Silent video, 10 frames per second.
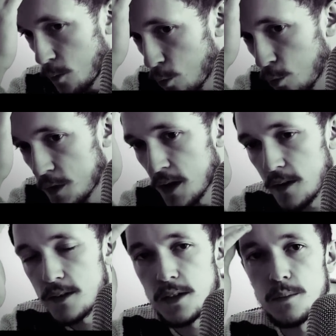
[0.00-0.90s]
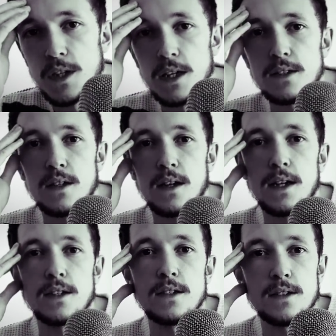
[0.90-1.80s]
All the other subjects
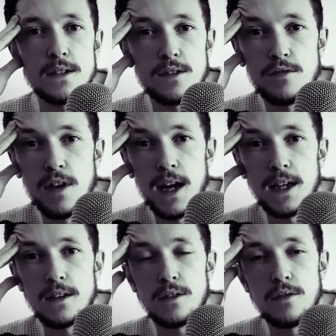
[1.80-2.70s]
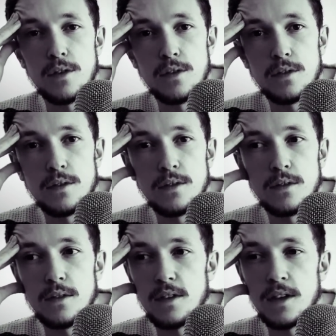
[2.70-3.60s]
I just dragged through
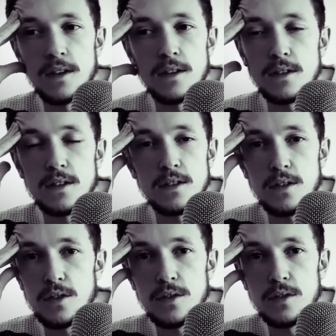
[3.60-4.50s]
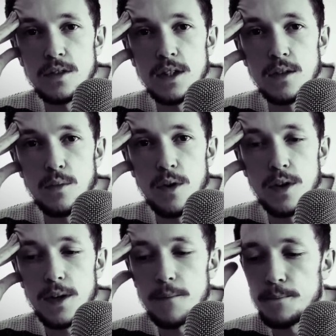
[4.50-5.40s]
and didn't
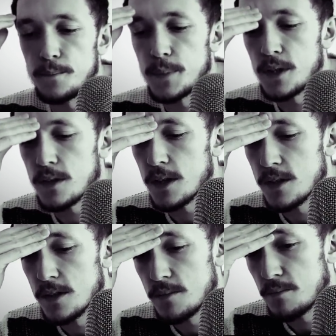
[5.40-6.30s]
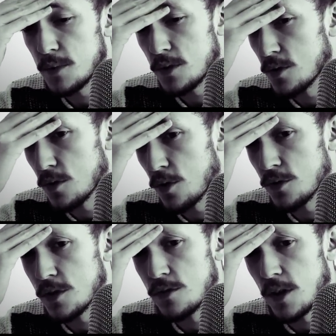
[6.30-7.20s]
work in because I just couldn't
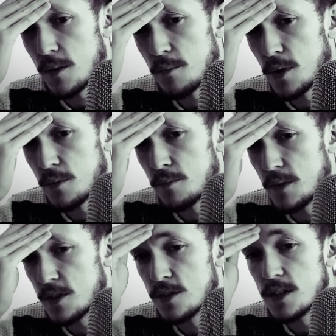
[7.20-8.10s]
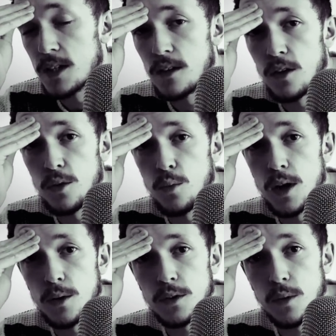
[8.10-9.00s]
concentrate, but just didn't know what
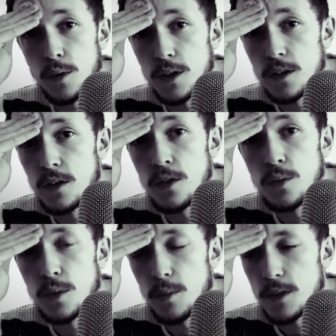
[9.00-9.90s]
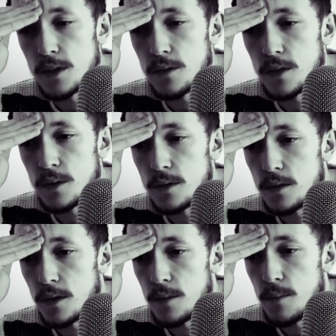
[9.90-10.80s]
else I wanted to do with myself at the
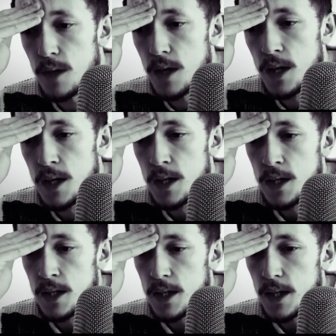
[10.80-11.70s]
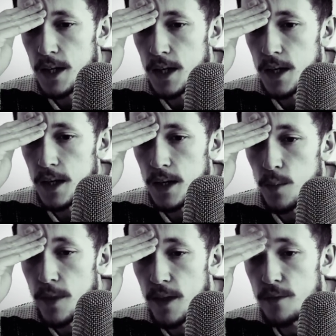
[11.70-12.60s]
time. And
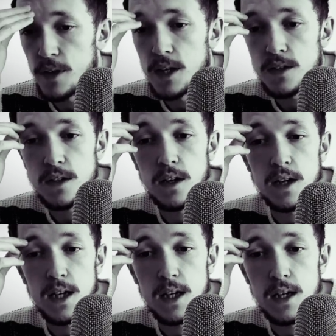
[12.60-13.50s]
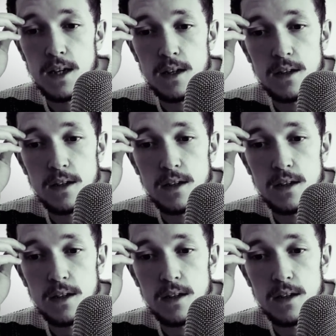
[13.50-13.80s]
when that finished, I